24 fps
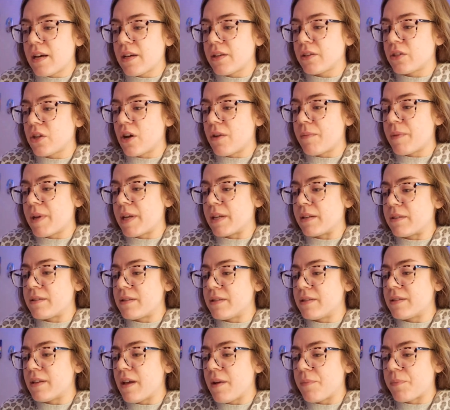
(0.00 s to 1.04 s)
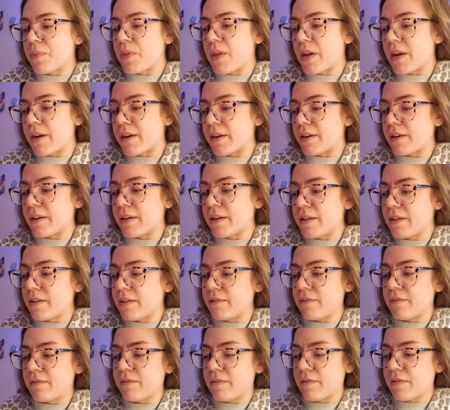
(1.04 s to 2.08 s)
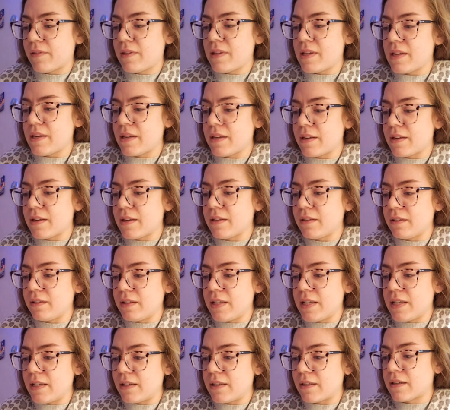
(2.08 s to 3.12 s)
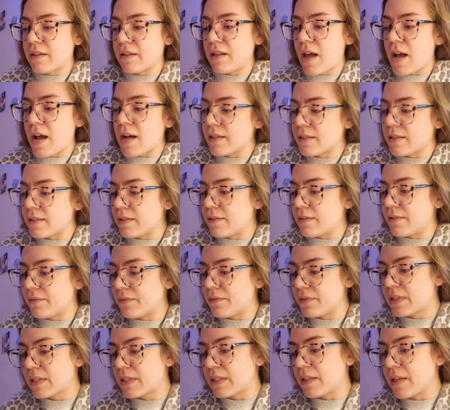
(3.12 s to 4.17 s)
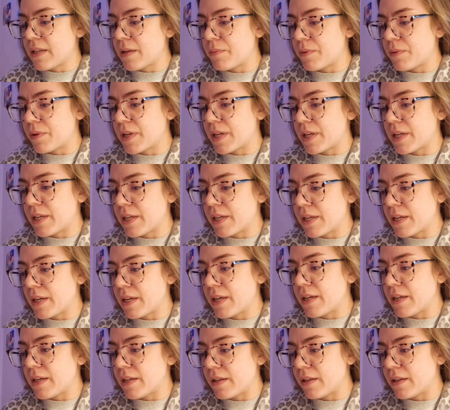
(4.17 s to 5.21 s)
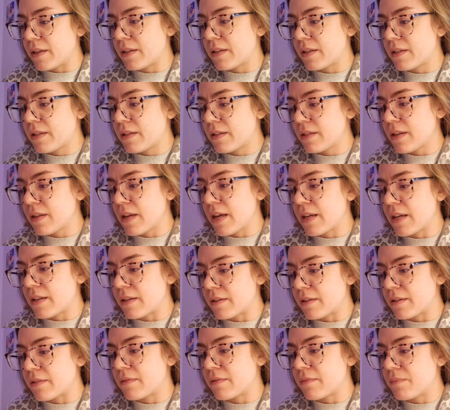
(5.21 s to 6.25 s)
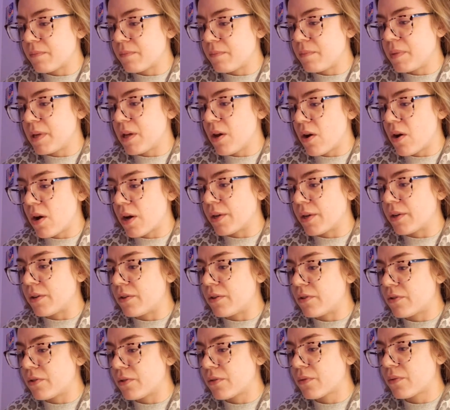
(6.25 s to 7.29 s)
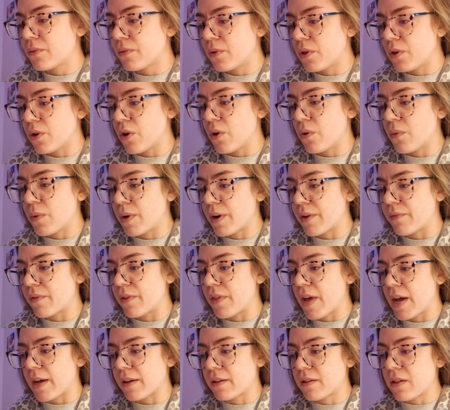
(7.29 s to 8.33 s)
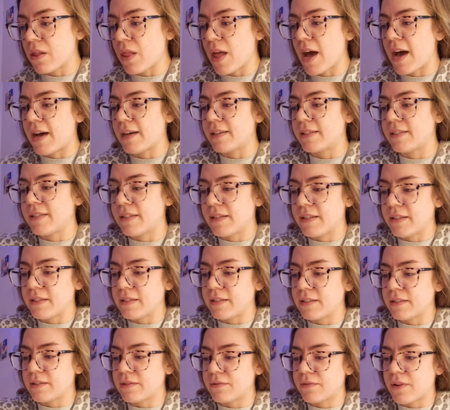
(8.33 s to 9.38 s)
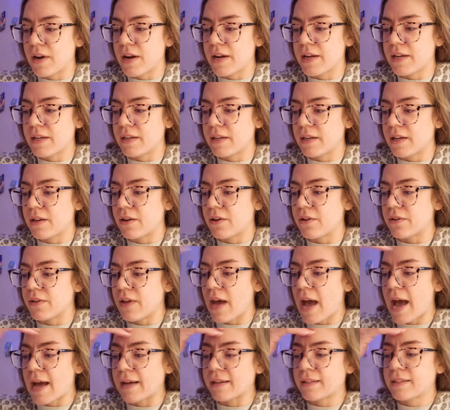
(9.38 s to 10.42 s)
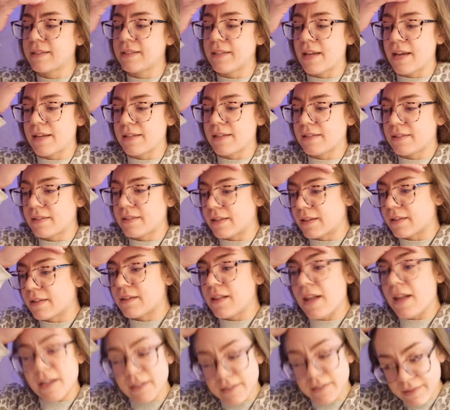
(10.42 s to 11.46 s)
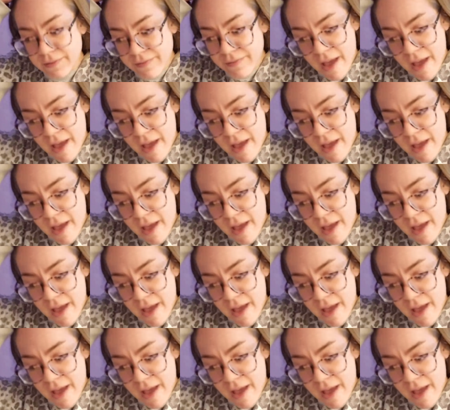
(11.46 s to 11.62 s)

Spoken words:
Tom Hanks is up there in the elite class of celebrity and beyond, whatever that class is, right? Access, the class of